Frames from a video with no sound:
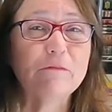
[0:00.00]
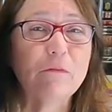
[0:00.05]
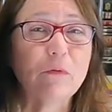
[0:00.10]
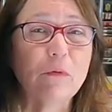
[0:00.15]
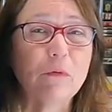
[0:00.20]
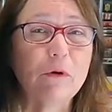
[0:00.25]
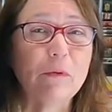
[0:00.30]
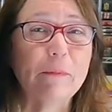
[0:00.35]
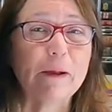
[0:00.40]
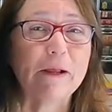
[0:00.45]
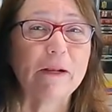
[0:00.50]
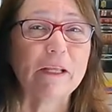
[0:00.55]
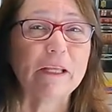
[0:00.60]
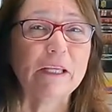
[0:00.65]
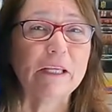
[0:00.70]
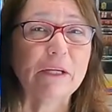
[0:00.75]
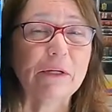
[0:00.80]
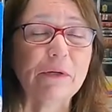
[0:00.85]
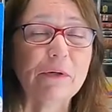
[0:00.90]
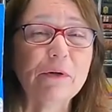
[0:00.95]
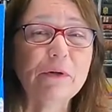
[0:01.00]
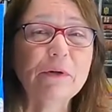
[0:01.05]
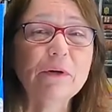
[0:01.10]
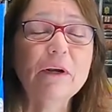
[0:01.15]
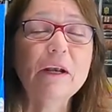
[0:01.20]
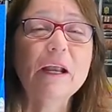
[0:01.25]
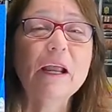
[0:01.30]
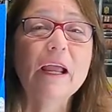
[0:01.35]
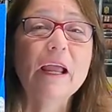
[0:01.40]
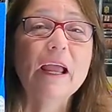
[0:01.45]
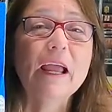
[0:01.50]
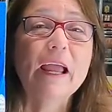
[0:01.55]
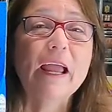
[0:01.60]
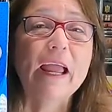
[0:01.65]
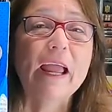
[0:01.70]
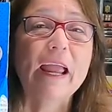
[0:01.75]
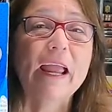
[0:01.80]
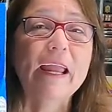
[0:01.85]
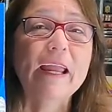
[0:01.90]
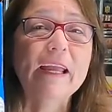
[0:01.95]
for about a year
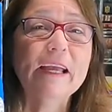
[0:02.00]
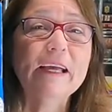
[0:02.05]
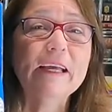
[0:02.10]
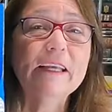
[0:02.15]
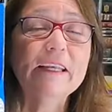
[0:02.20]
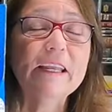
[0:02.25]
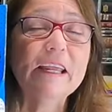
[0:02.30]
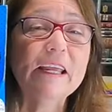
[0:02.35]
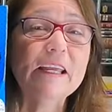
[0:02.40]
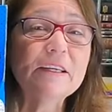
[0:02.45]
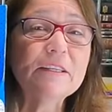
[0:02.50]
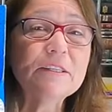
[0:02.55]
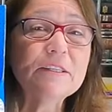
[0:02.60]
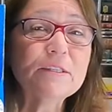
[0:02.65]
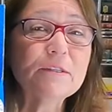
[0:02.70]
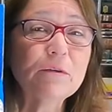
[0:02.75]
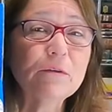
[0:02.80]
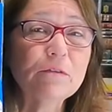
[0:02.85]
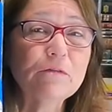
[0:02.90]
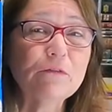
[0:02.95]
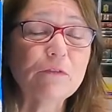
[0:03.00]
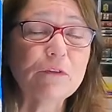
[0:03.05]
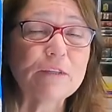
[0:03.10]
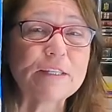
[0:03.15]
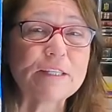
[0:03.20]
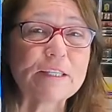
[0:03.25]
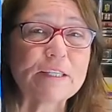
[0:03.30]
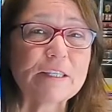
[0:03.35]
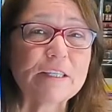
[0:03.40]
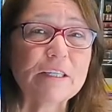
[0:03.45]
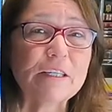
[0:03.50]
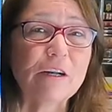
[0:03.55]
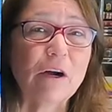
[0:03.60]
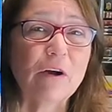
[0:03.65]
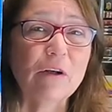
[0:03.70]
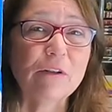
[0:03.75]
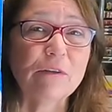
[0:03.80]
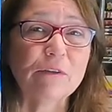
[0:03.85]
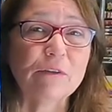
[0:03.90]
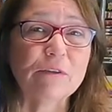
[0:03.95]
and it sold for
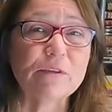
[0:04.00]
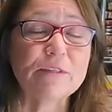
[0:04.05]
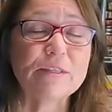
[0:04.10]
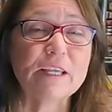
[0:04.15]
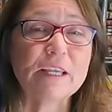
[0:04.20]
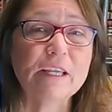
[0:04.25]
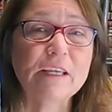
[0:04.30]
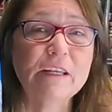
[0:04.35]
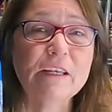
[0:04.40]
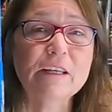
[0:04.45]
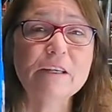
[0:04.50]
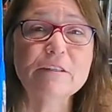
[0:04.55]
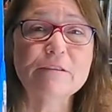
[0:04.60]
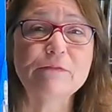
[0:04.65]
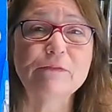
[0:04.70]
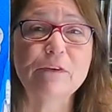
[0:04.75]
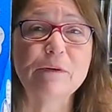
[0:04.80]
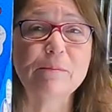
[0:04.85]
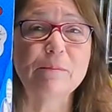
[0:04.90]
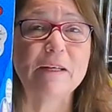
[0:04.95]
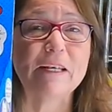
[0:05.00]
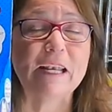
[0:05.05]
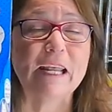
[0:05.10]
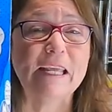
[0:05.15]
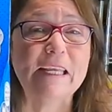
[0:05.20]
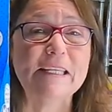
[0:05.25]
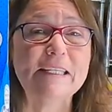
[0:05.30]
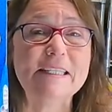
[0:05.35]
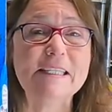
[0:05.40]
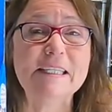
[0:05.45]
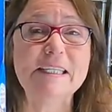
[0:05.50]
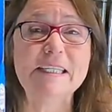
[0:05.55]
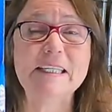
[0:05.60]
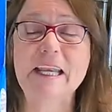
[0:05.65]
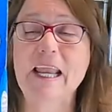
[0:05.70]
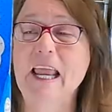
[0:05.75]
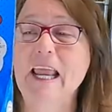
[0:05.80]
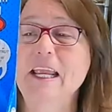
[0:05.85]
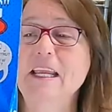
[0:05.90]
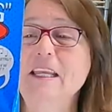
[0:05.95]
$60. It is from
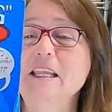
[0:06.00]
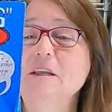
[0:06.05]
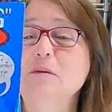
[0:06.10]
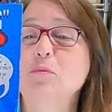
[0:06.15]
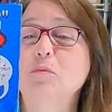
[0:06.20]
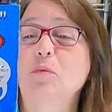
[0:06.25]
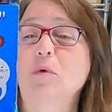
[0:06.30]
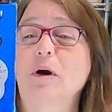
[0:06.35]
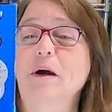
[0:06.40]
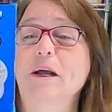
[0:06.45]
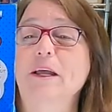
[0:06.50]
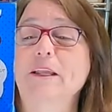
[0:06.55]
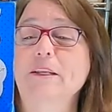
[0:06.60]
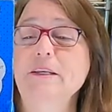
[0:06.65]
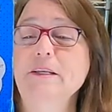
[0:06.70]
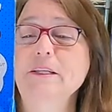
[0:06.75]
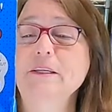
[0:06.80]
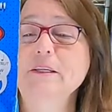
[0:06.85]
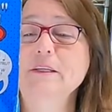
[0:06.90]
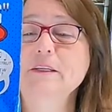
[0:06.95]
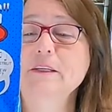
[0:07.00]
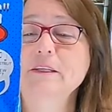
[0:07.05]
1981.